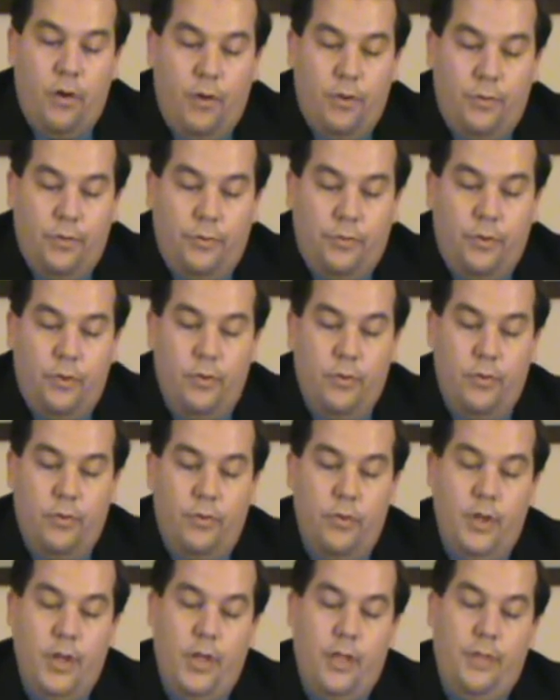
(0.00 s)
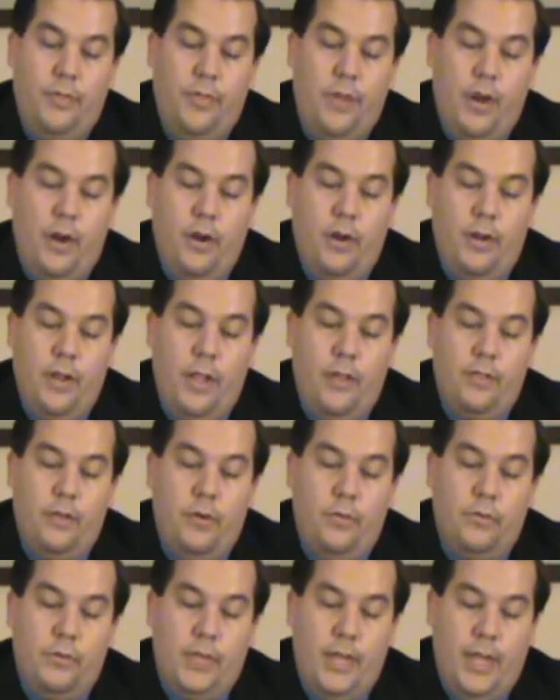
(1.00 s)
gone through there in
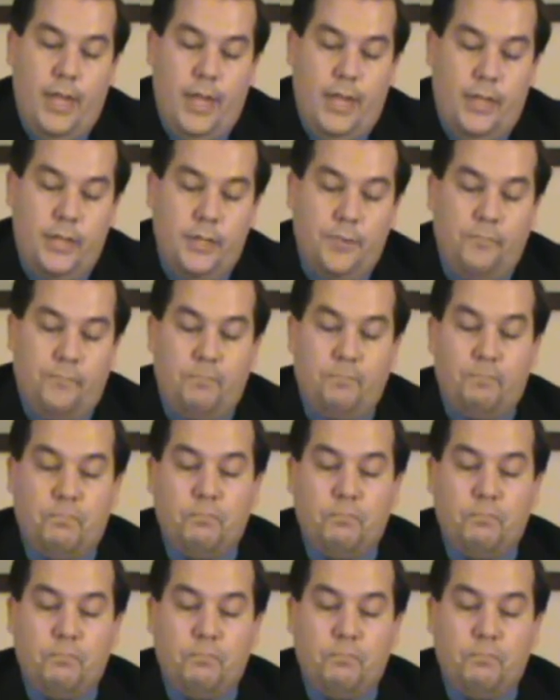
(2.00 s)
those days.